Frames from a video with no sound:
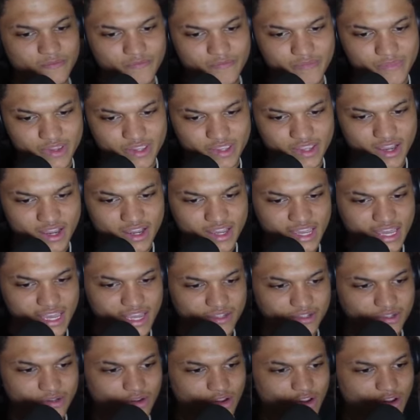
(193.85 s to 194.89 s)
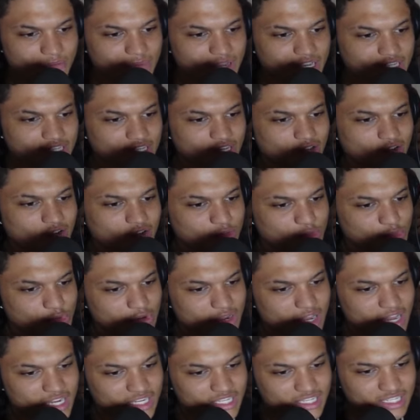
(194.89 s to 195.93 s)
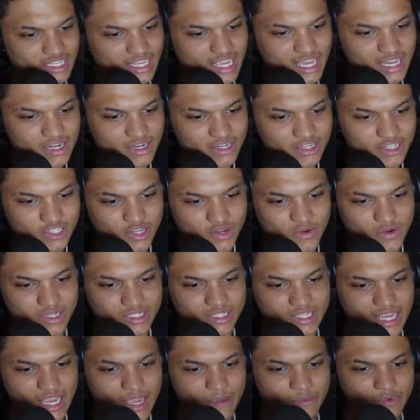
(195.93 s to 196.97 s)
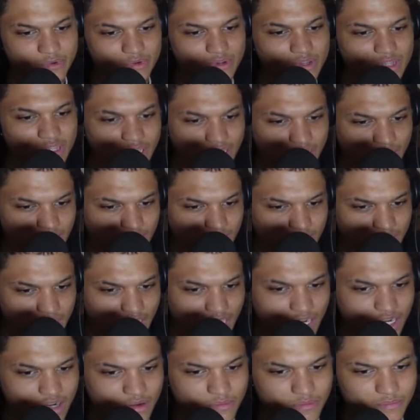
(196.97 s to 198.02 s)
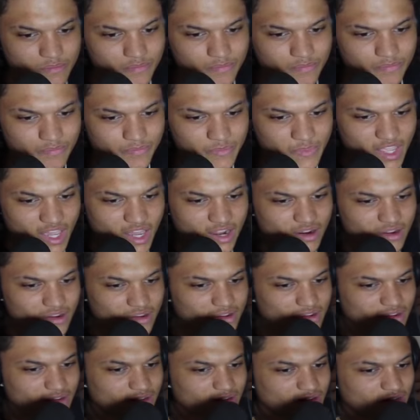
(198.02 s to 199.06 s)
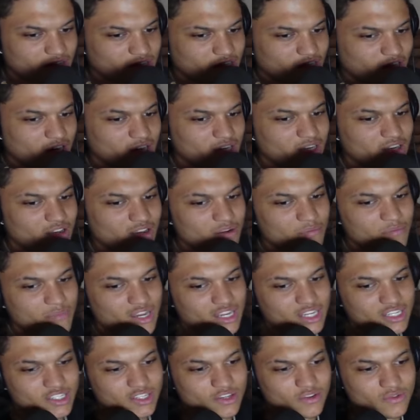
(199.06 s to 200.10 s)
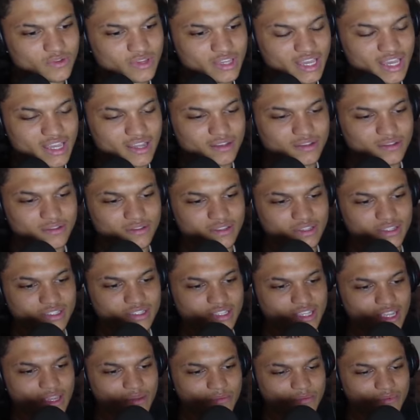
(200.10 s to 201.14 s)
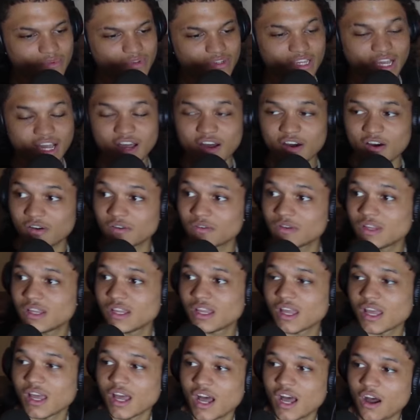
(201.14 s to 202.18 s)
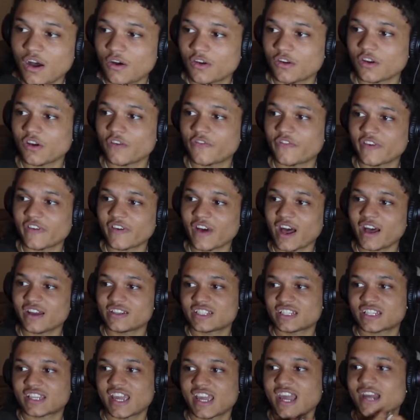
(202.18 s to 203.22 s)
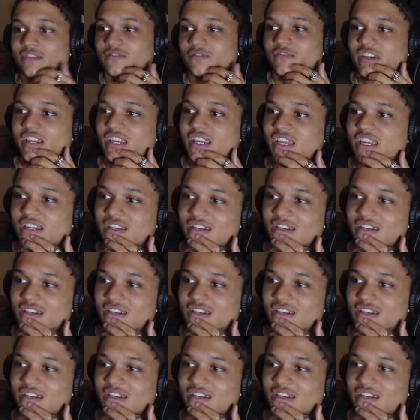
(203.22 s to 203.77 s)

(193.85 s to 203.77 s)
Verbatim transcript: Y'all cancel all my shows, bro. I just had a show in Tampa. Y'all don't Y'all done, y'all done my show canceled in Tampa. Oh, I don't know if it, I just can't read.